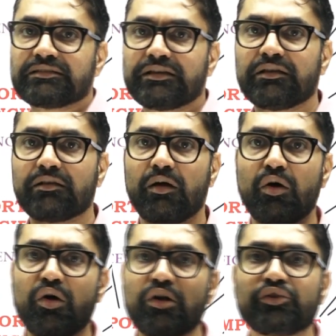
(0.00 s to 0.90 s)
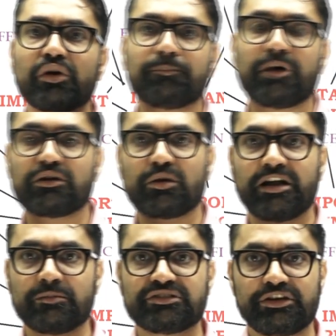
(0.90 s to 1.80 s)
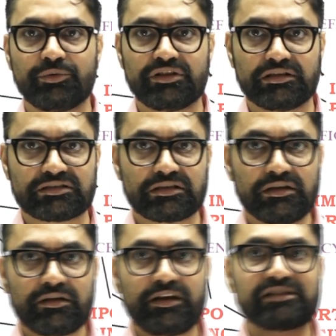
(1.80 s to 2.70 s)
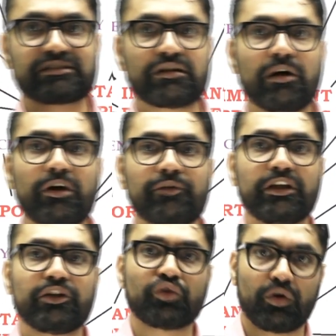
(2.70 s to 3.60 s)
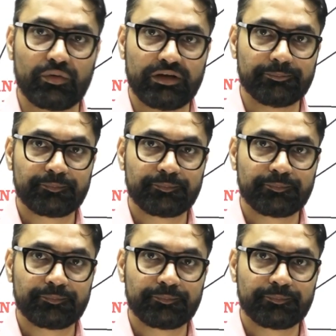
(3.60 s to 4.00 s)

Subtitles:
then all your part of administrative ethics gets covered very thoroughly.